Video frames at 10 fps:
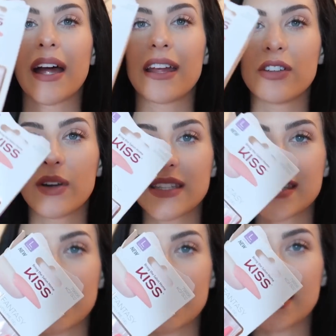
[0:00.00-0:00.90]
But if you can
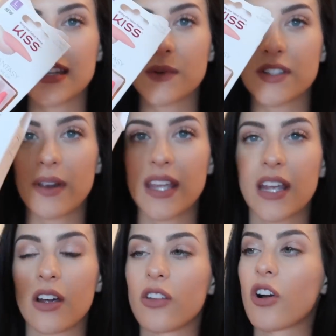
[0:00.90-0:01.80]
see, these ones right
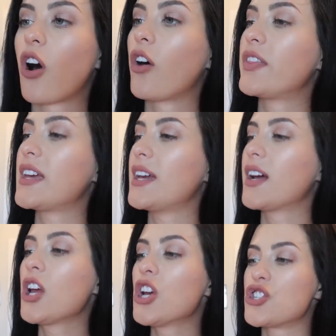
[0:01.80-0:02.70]
here, they're called
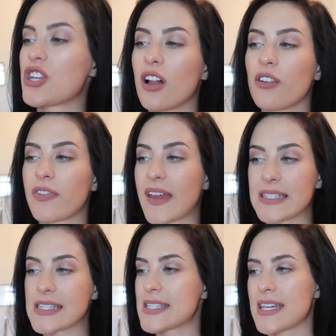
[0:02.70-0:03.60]
the Gel
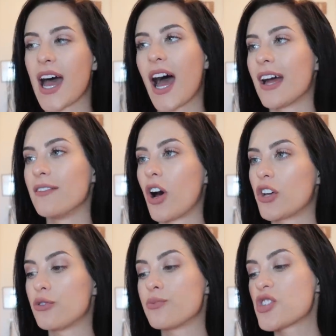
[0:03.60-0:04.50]
Fantasy High
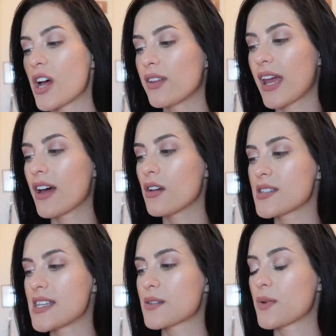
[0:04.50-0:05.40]
Volume Gel
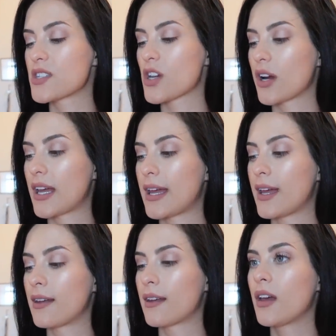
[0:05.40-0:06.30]
Nails. These ones are
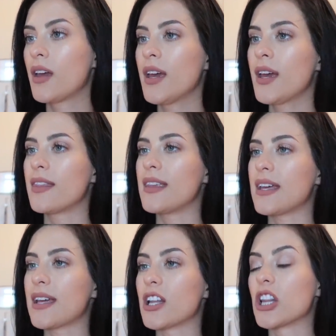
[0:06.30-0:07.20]
in
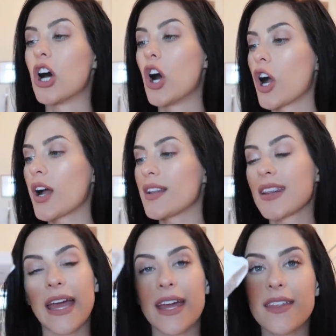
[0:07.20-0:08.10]
the
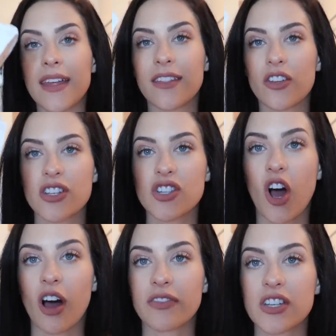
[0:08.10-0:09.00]
long length and they're this
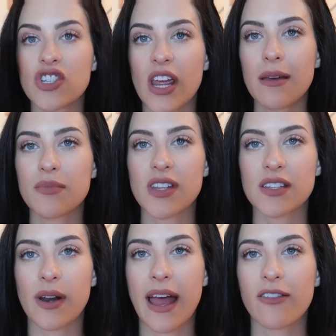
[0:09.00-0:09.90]
coffin shape. So
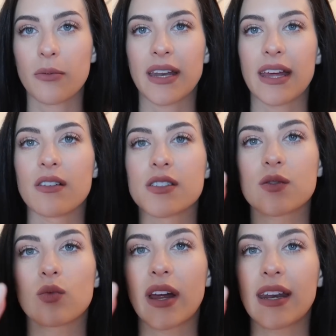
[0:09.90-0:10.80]
that's what I have on my
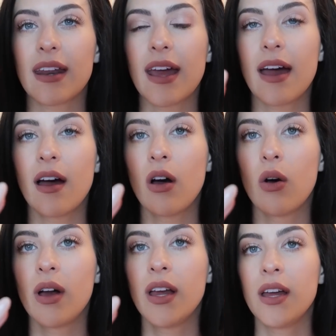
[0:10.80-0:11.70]
nails right
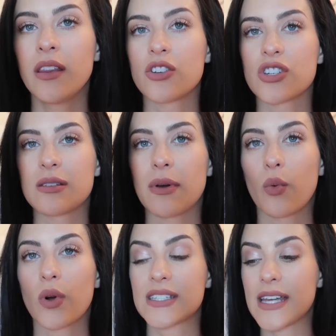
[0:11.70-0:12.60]
now. They're just a
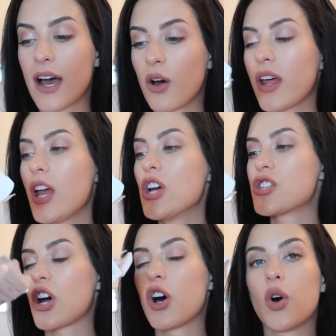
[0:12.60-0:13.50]
bit worn down.
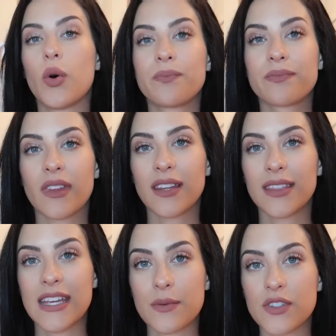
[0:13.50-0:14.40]
So
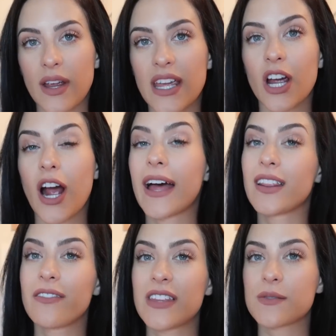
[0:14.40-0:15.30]
these ones right here, I
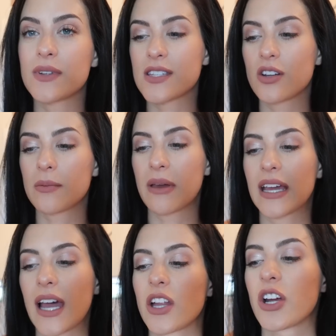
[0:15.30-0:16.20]
love these ones. They're in the
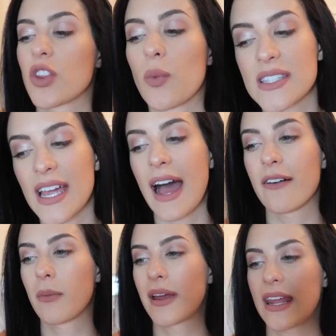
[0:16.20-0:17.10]
pink color. The ones I
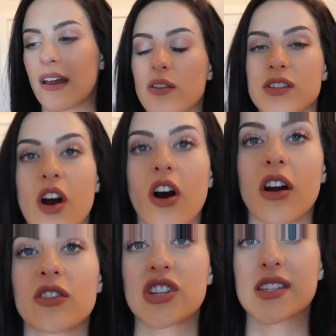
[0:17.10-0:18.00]
have on my nails
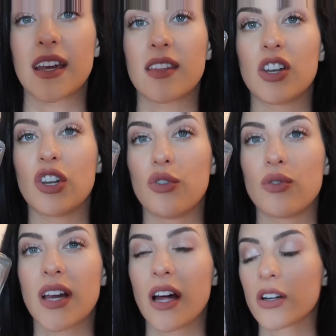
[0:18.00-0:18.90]
are just like the
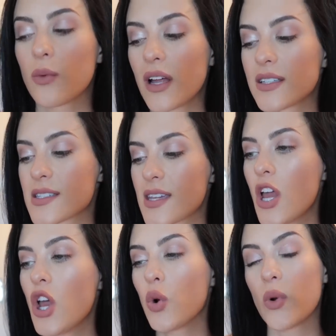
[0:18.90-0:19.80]
nude color ones,
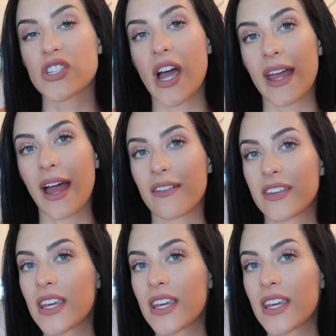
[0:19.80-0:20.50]
which I have